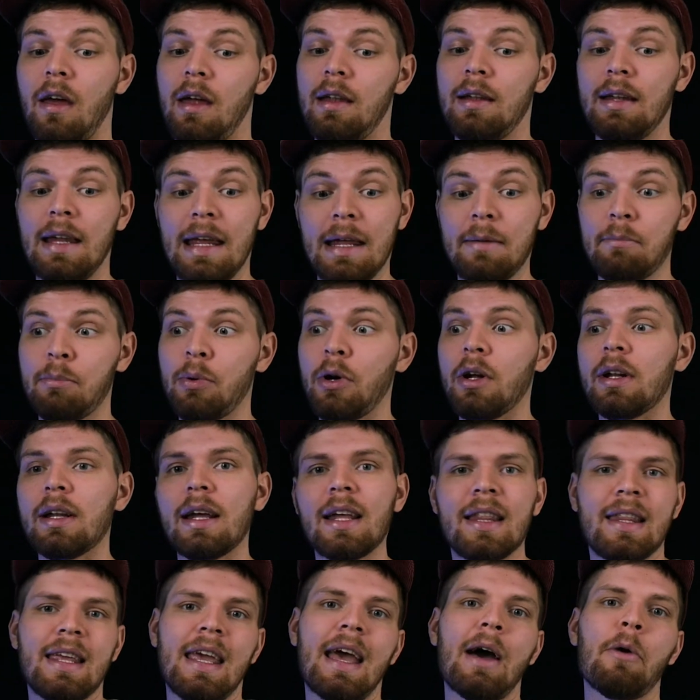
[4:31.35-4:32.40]
the
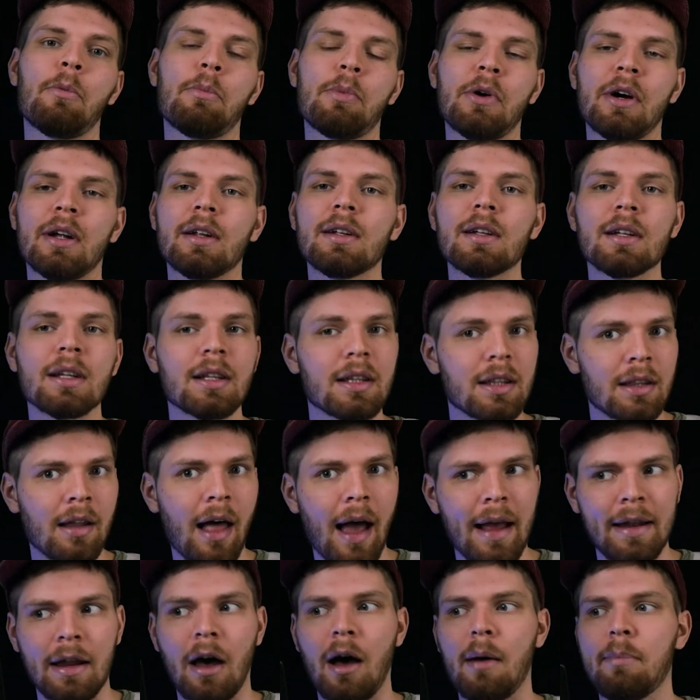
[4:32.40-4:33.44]
input and the output
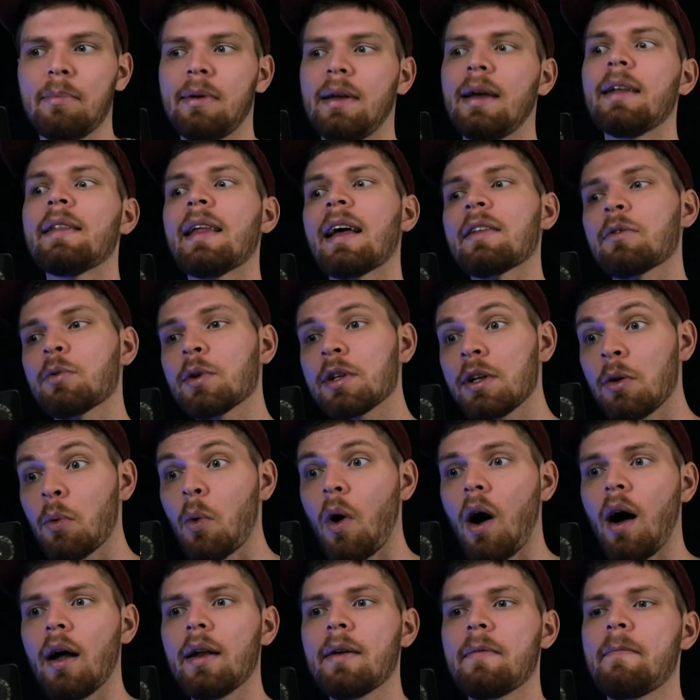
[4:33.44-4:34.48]
line up, and that's what you
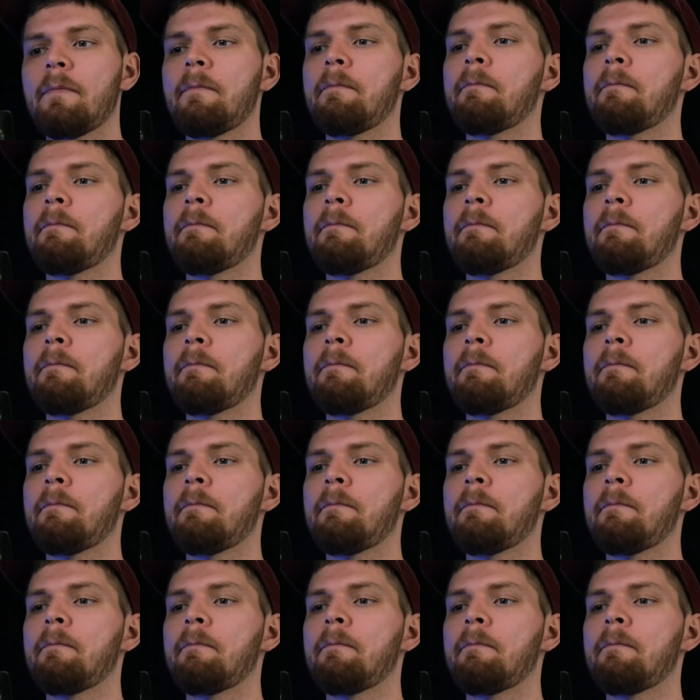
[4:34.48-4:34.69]
want.